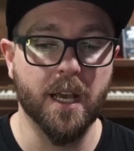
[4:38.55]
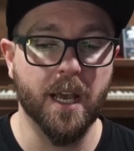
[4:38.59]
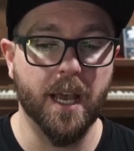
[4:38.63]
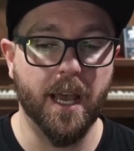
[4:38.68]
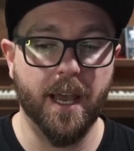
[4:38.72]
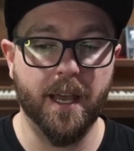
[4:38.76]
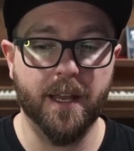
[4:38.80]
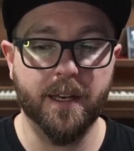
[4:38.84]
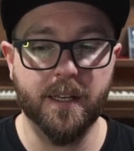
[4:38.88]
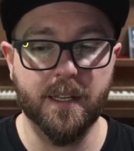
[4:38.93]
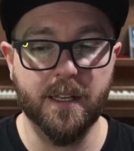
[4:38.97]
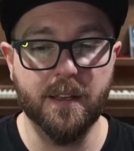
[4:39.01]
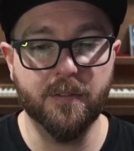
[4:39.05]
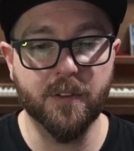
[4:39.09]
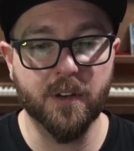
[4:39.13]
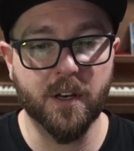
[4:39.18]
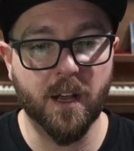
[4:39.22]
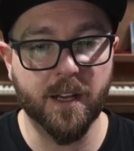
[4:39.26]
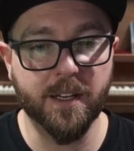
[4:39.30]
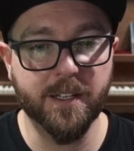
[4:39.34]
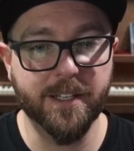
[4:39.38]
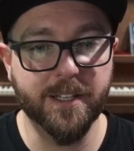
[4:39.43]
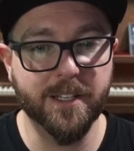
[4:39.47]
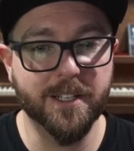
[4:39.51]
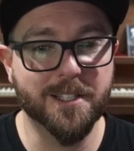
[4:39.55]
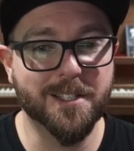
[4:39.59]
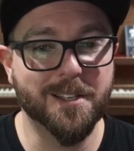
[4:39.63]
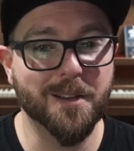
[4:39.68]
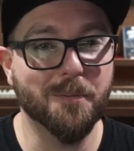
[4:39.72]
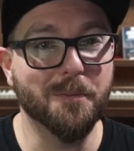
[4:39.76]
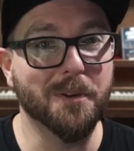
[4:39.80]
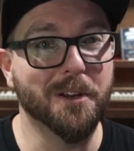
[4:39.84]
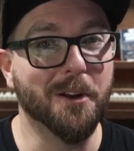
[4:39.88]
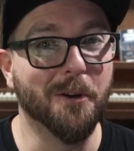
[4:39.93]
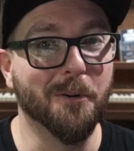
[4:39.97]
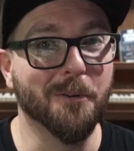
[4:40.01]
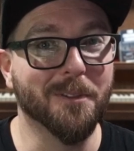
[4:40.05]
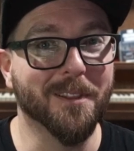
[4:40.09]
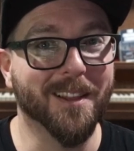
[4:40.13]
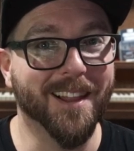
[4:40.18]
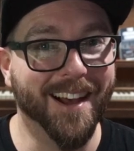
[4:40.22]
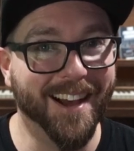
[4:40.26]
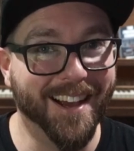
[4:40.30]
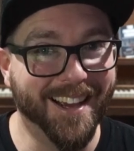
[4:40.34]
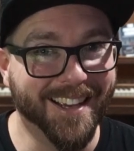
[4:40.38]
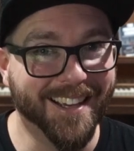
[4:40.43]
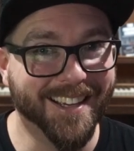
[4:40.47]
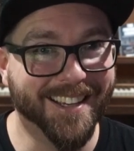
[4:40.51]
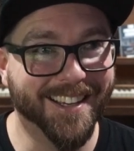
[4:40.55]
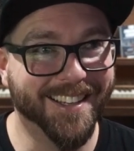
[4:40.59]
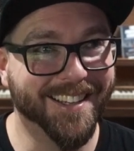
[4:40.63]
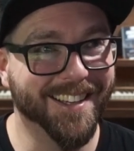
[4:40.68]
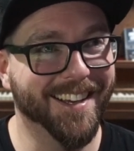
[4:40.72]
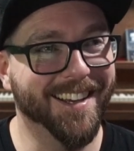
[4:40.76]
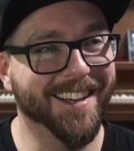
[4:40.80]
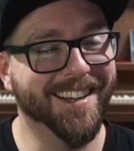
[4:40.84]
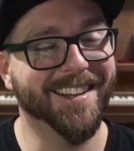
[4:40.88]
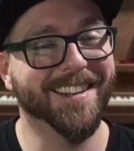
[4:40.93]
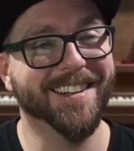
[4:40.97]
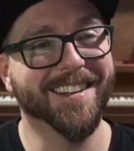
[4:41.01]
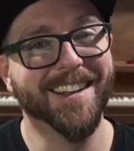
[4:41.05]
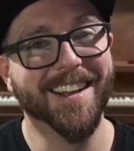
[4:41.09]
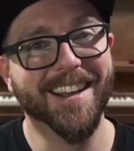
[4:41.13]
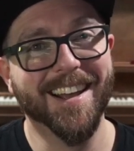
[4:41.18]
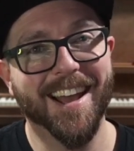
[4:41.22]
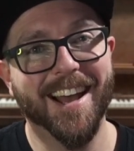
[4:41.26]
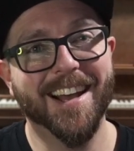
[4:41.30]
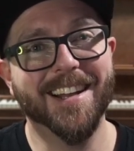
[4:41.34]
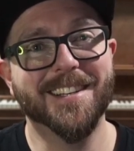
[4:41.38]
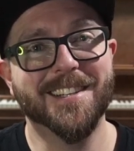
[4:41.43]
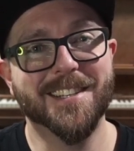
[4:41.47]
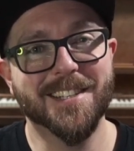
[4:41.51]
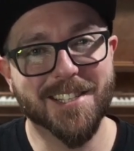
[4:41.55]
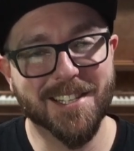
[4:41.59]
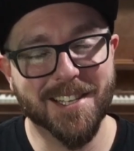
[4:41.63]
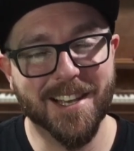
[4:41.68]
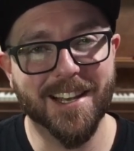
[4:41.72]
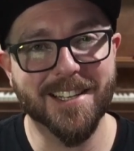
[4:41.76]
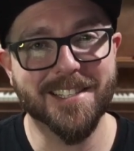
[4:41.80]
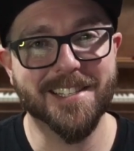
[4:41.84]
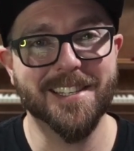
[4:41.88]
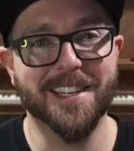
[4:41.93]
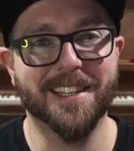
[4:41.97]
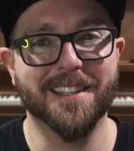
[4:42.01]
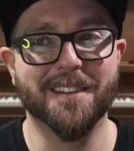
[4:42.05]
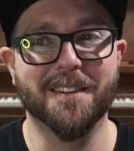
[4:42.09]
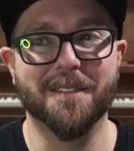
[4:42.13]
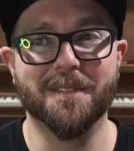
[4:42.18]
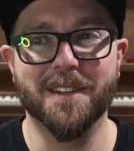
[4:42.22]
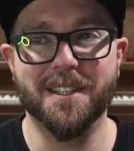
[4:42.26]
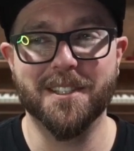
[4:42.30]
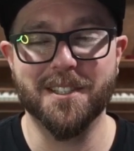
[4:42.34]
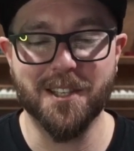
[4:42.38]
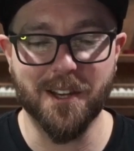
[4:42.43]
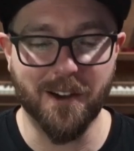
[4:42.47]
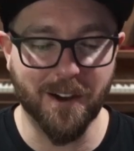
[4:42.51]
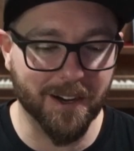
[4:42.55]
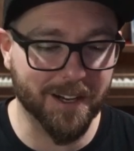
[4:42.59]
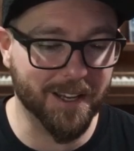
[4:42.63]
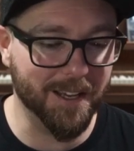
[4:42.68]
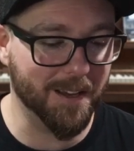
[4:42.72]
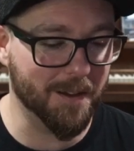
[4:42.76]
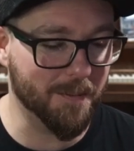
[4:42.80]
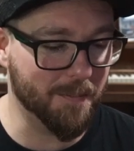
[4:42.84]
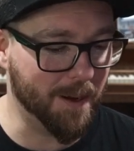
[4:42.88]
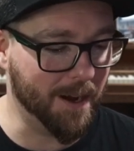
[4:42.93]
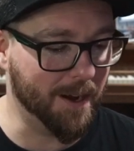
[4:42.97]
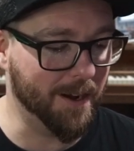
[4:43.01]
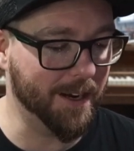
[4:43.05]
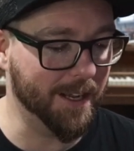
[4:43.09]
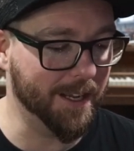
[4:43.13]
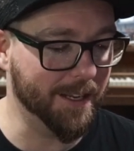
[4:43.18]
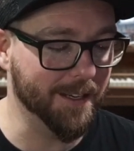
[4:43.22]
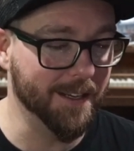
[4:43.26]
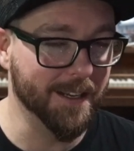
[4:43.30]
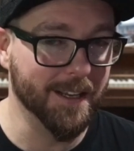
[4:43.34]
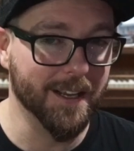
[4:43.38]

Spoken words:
and even ideas that we don't like, and discussing them and talking about it.